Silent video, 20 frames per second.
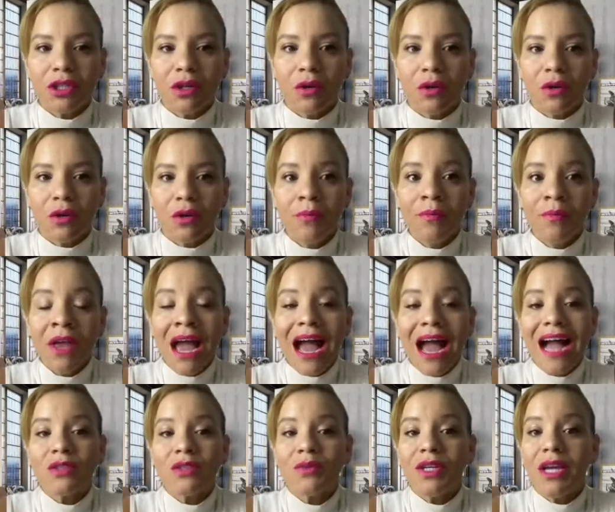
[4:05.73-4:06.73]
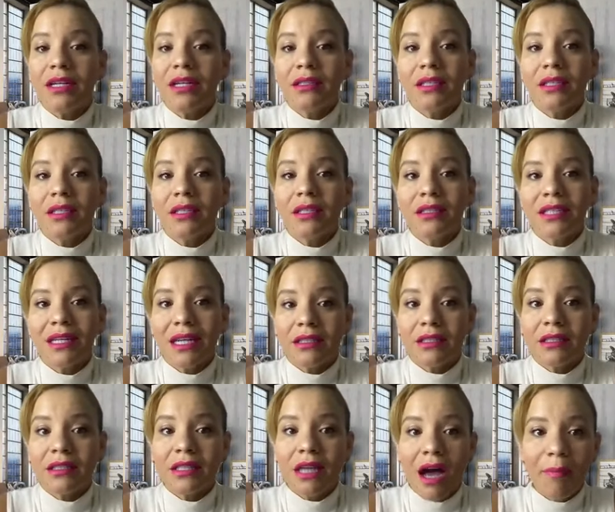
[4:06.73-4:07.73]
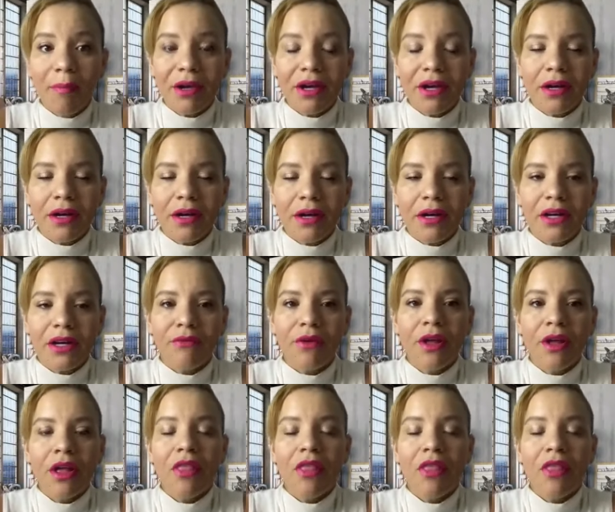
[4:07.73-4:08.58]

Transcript: So, as we get into today's topic of